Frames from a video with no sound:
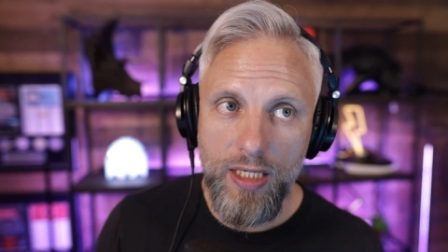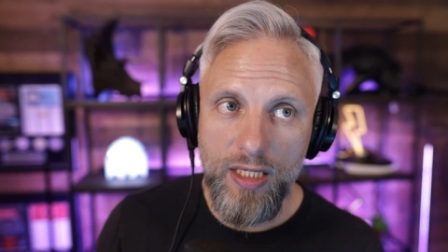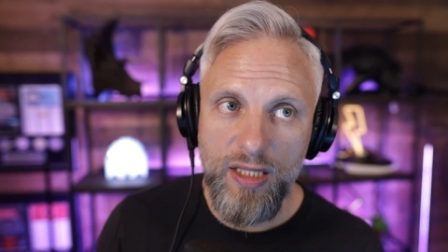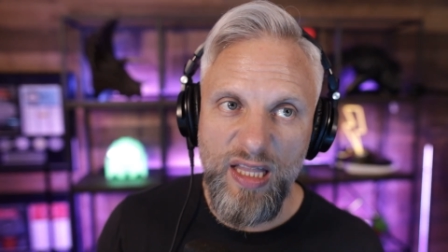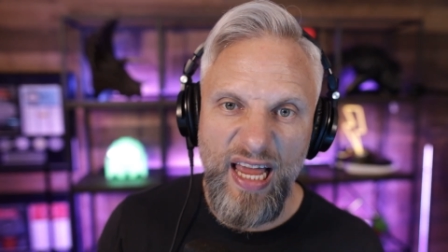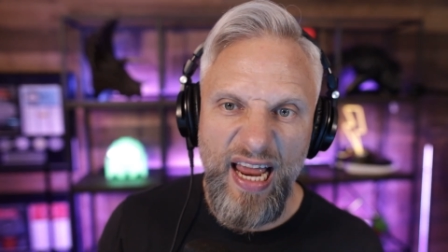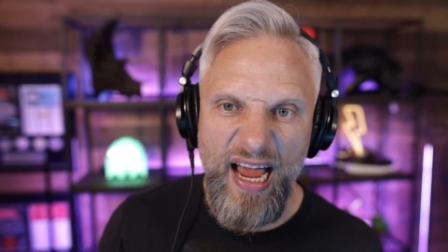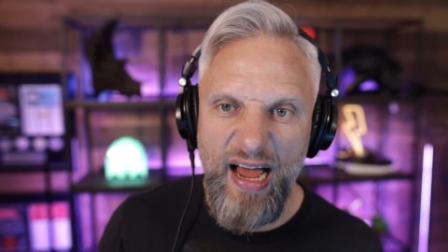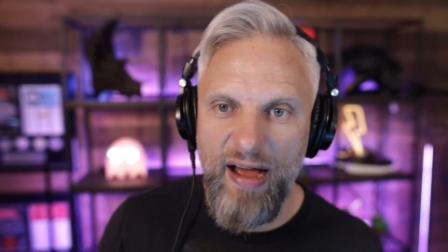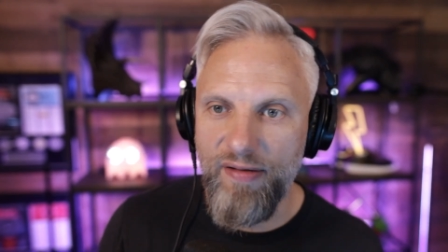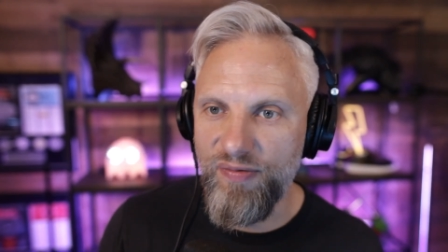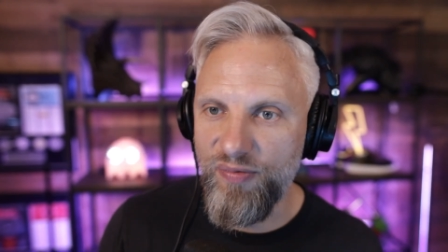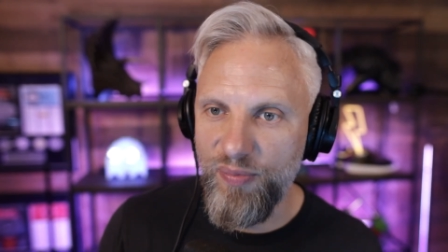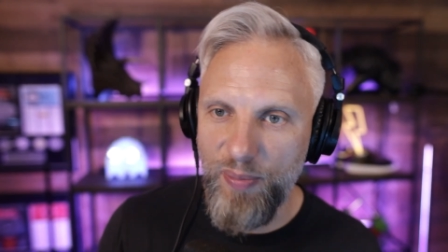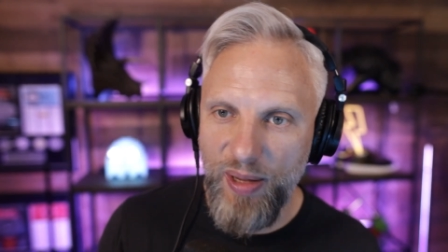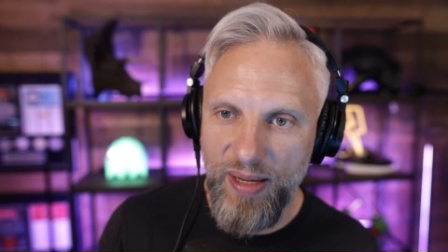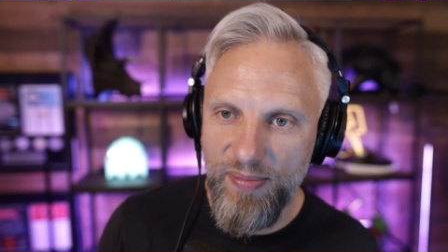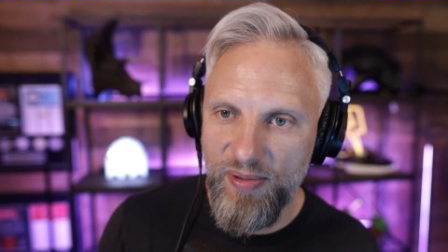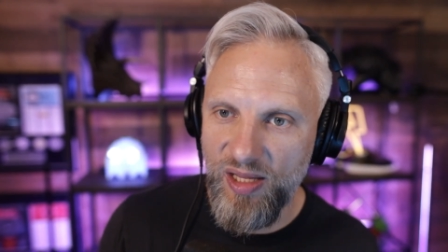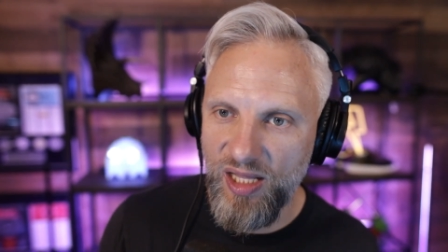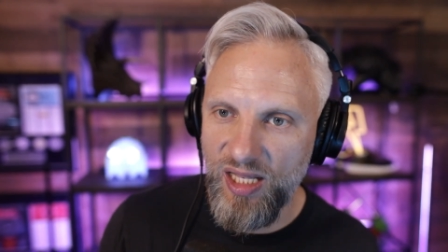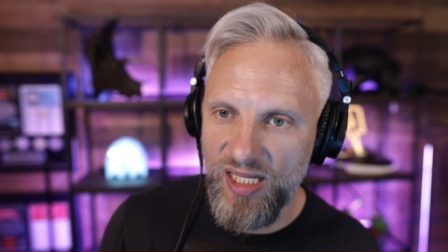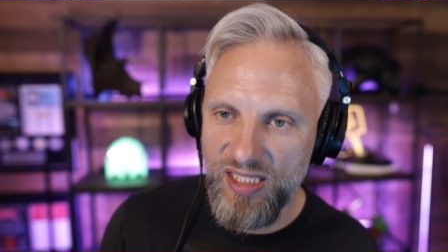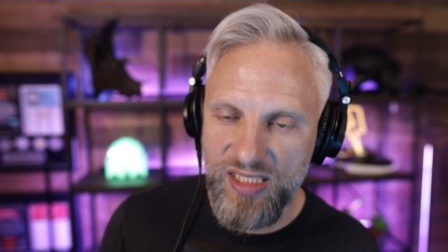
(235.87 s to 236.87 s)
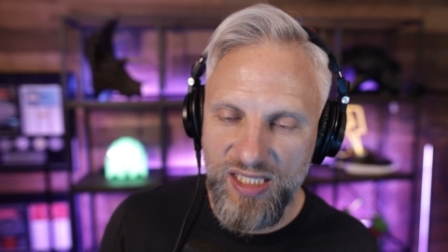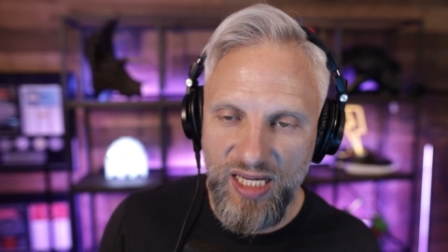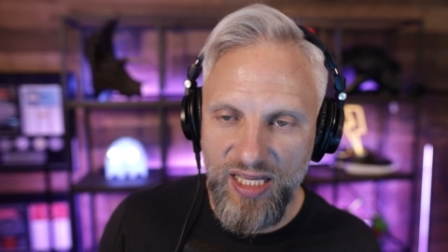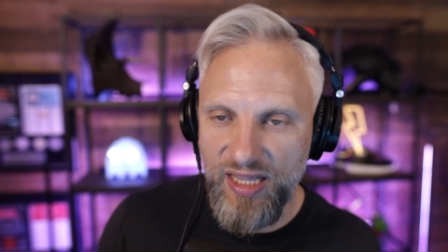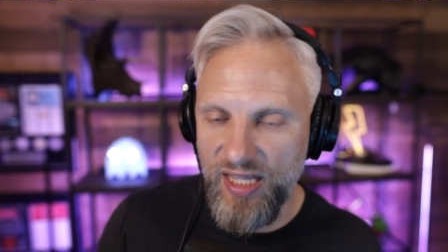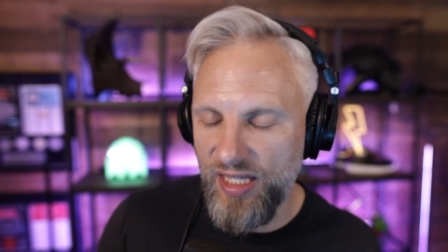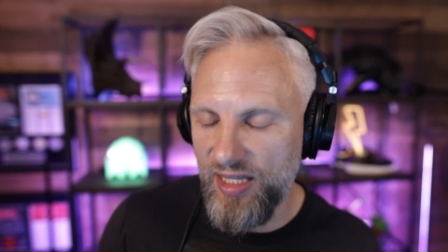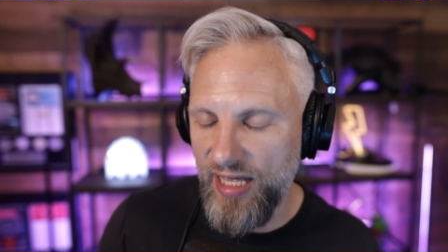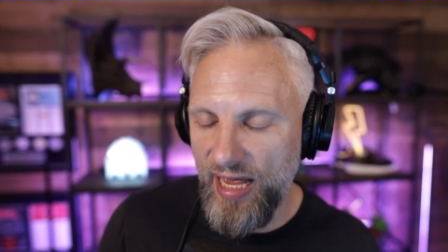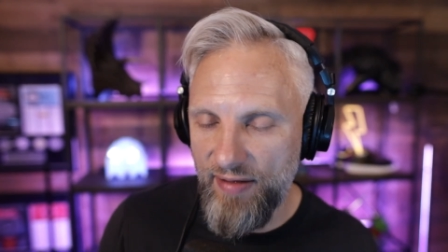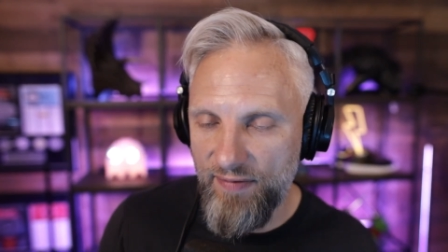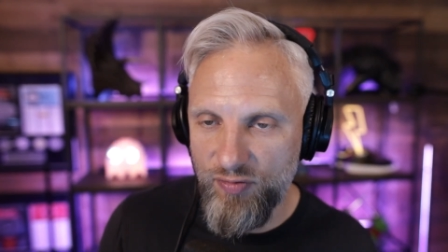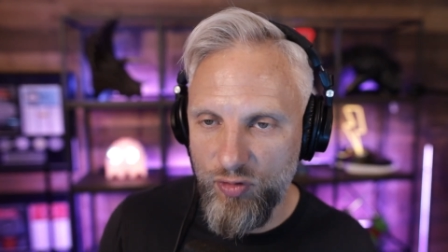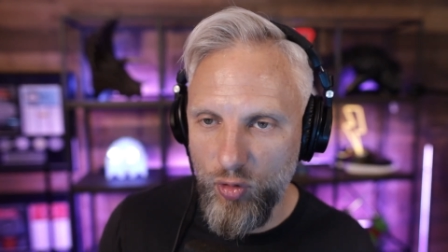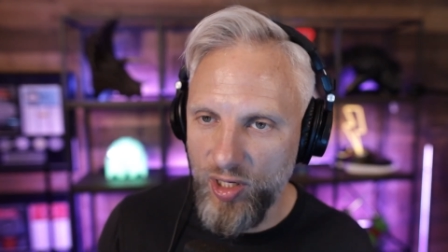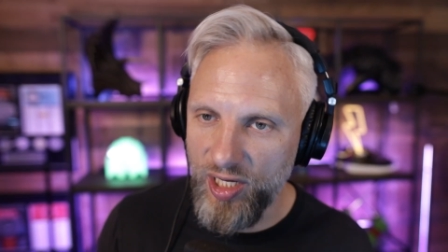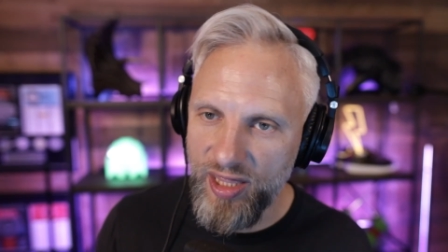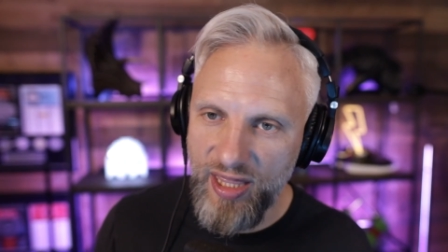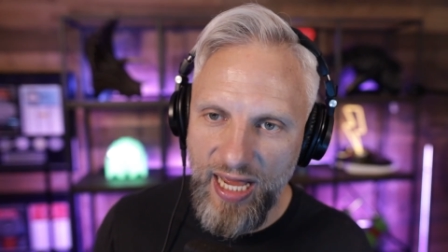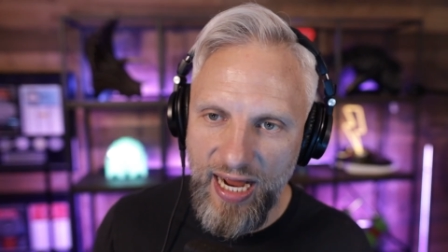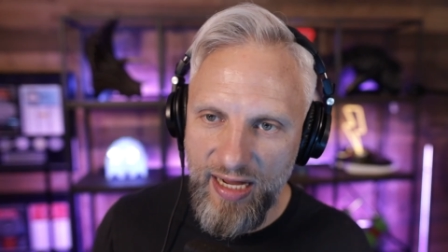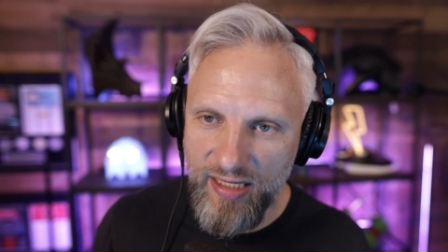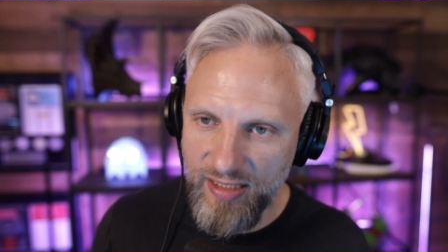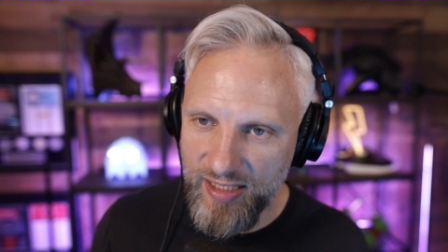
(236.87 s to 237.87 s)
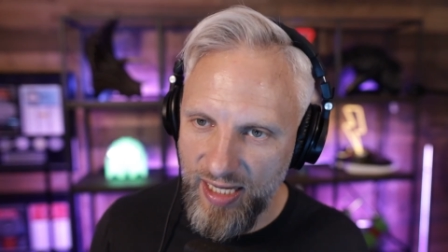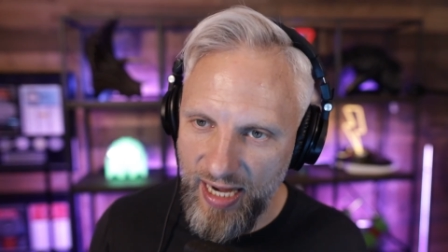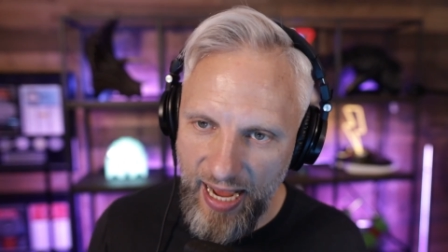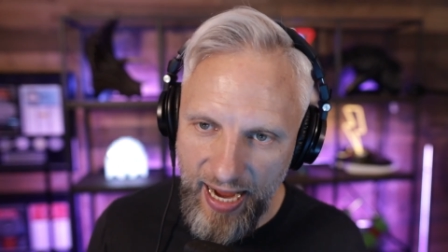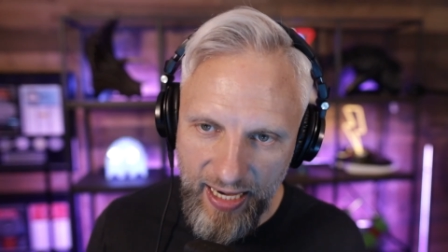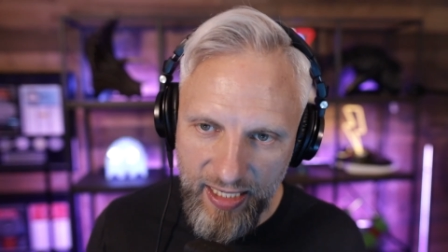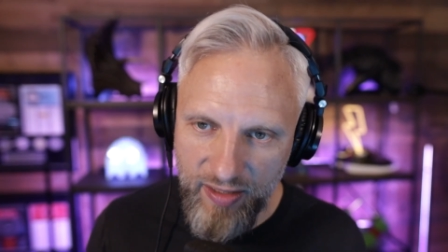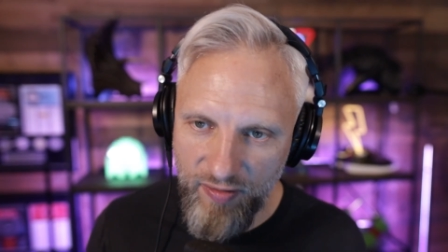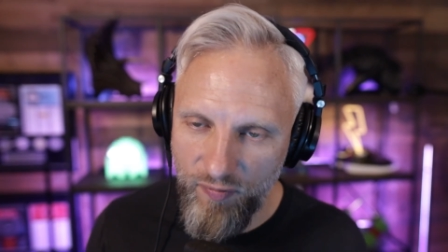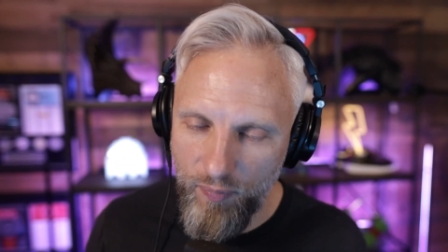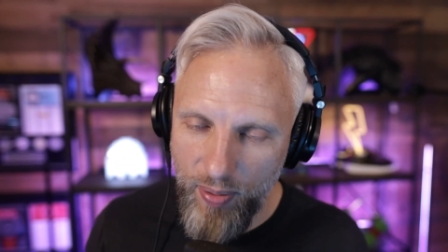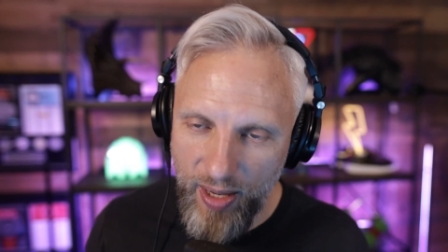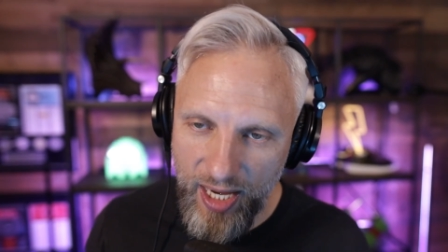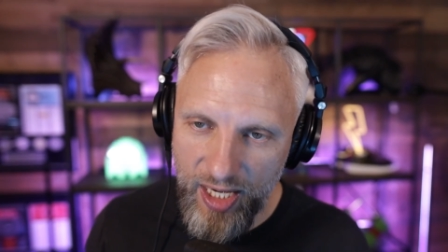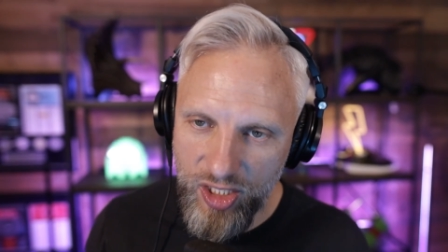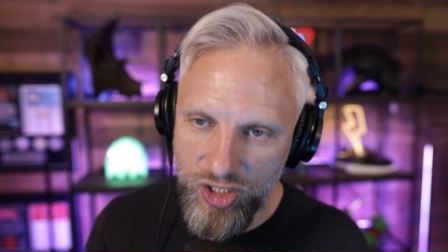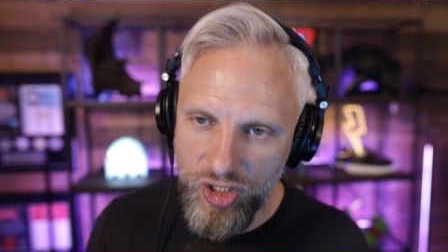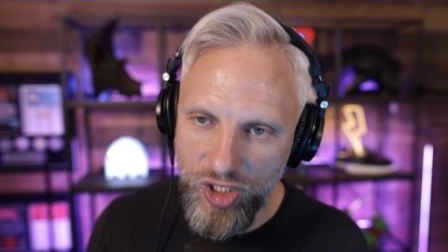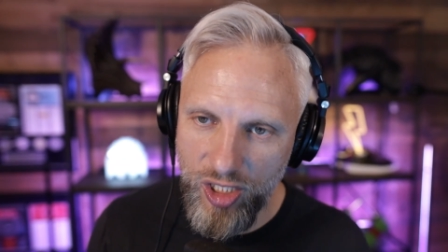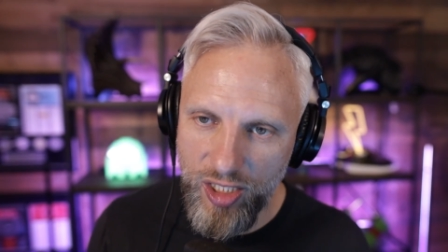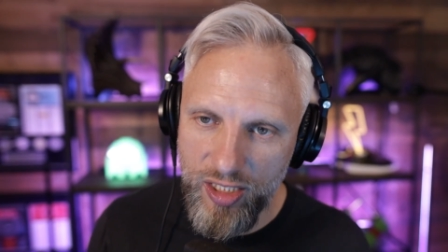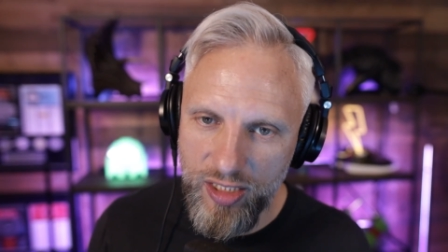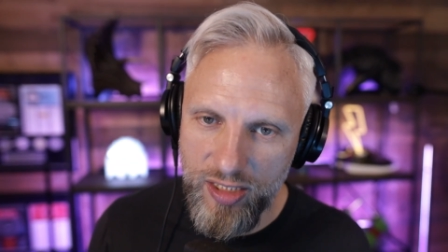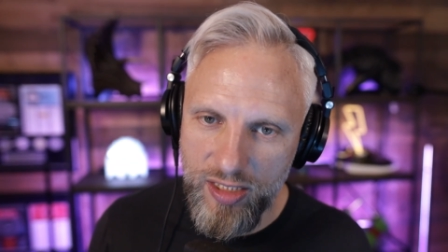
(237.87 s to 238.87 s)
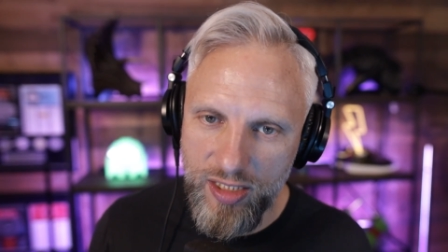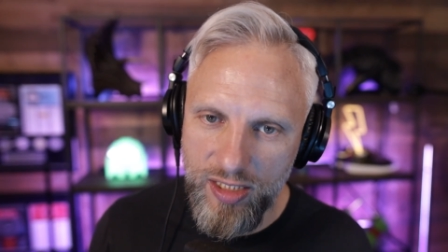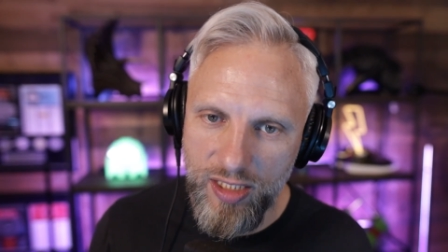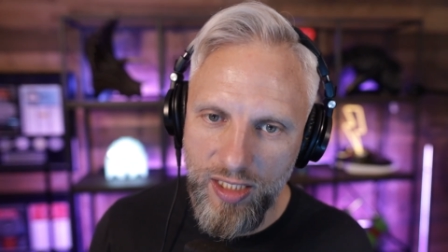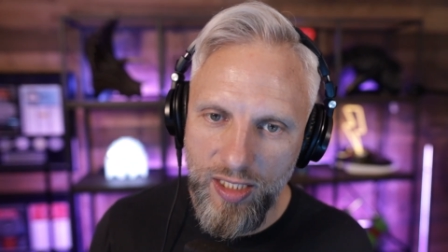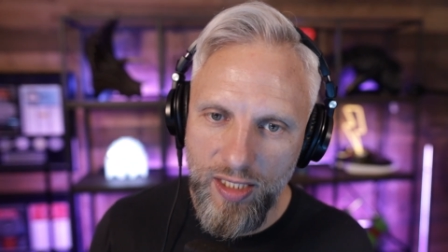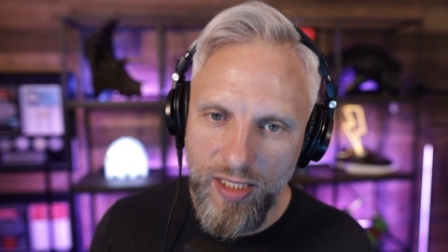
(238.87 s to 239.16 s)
They have let's say they have 3,000 active patients.